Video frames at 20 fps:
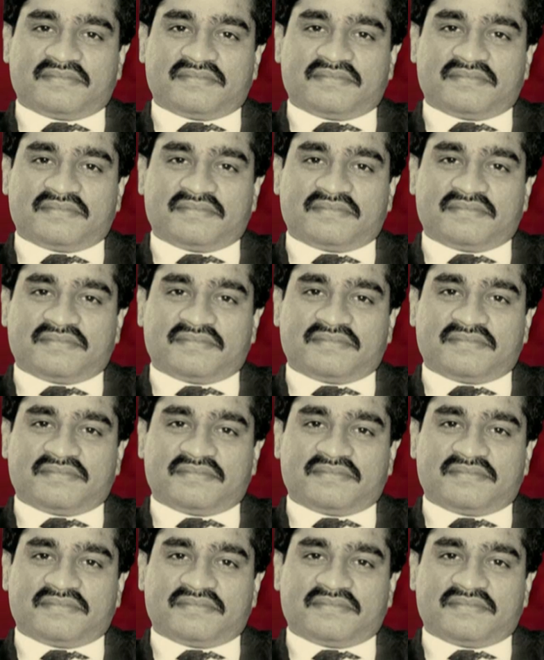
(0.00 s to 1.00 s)

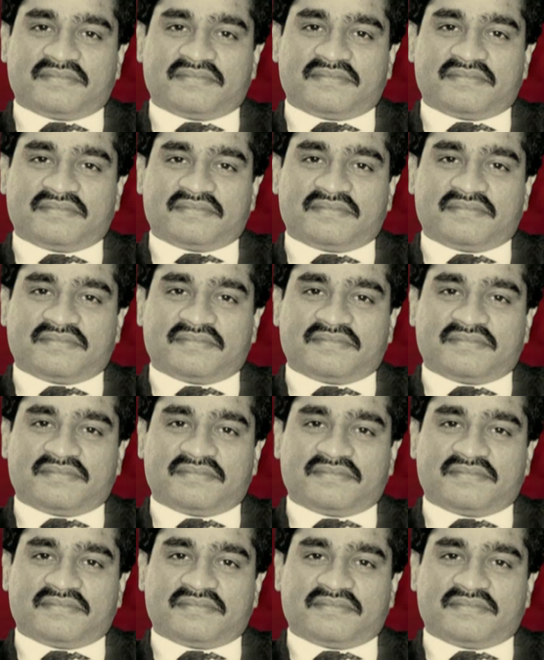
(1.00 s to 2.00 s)

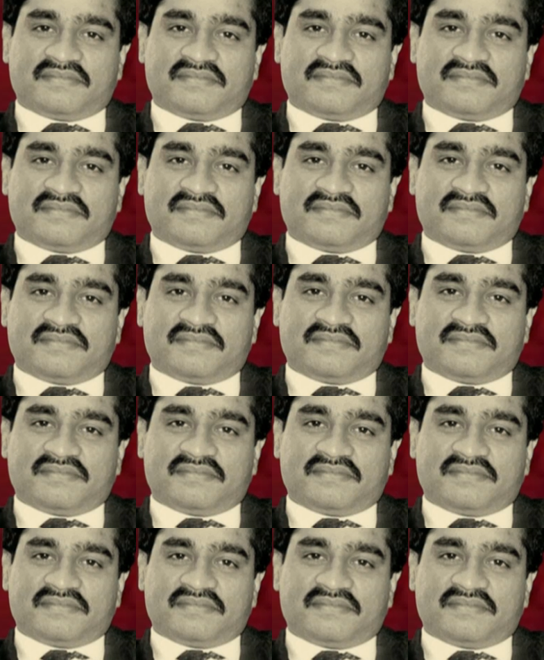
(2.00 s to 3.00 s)

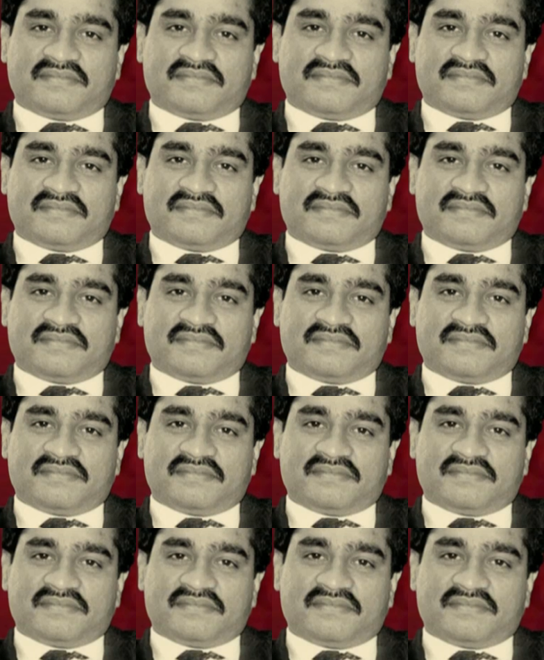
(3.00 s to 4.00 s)

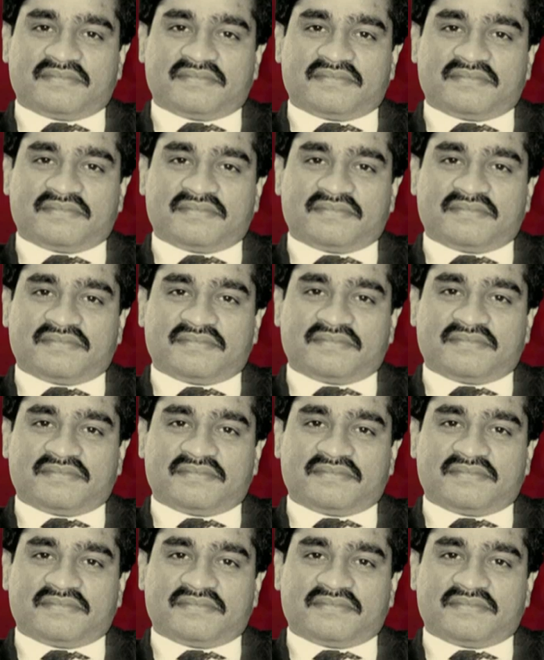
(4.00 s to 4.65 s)
(silent)